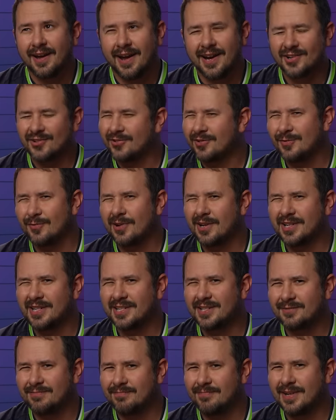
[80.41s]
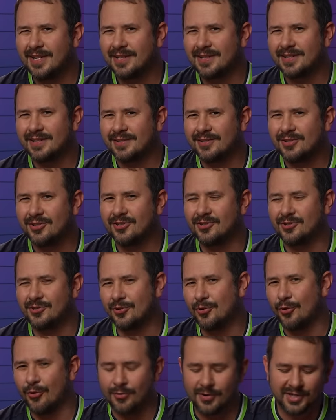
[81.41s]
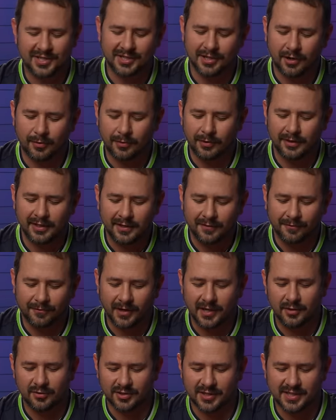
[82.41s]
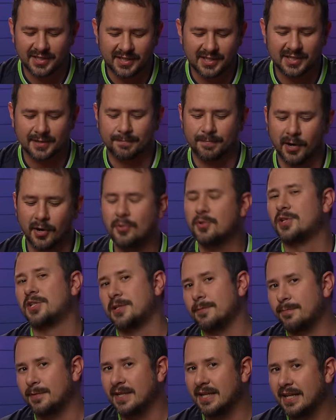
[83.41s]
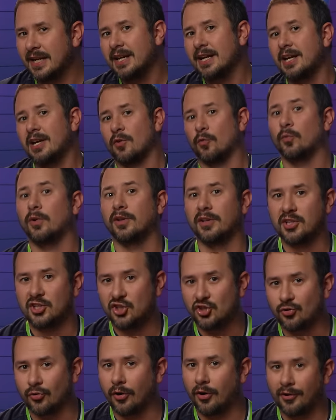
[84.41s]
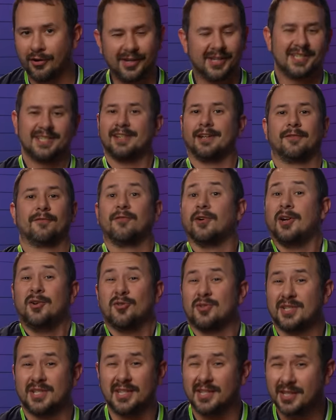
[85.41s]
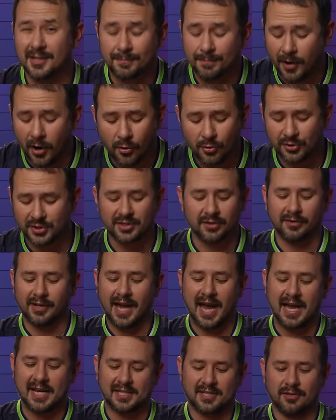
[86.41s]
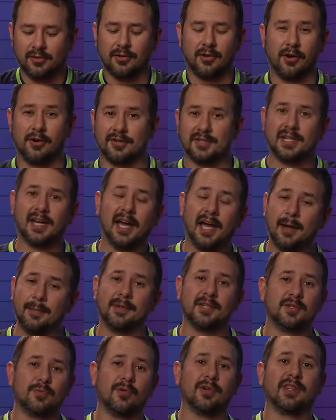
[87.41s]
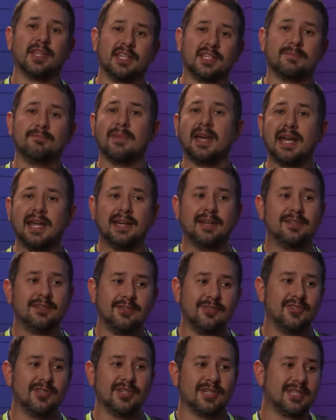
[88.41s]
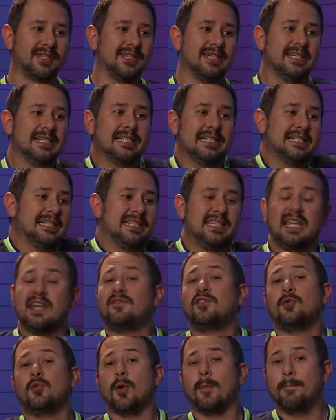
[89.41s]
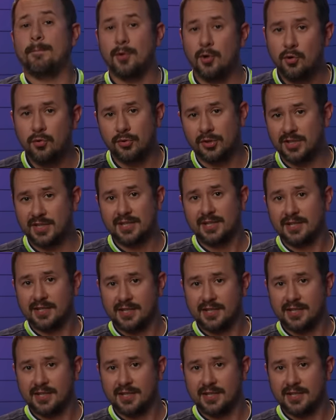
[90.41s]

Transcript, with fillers: actually what it's meant to do. It's not really a fragrance that's supposed to be really strong. It's not a fragrance that's supposed to last a long time. It's one that's made to just give you a boost,